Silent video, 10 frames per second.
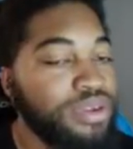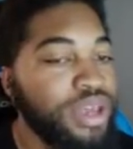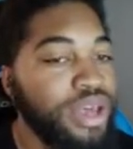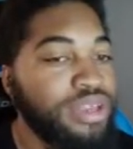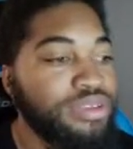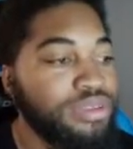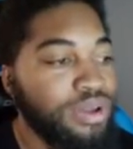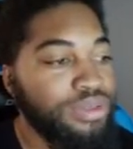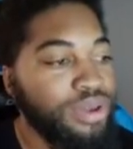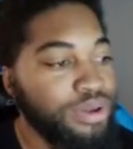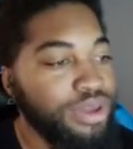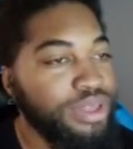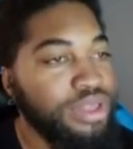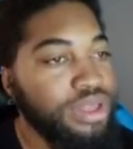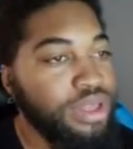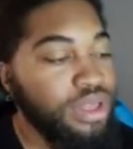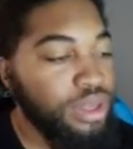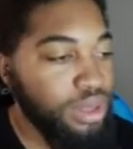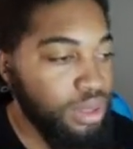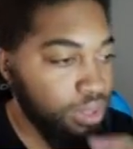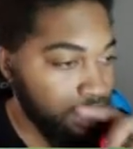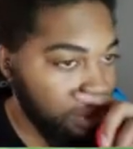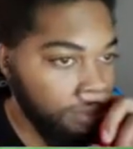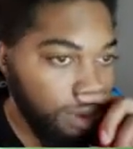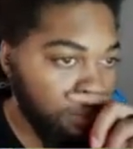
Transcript: of you guys don't know it. That's why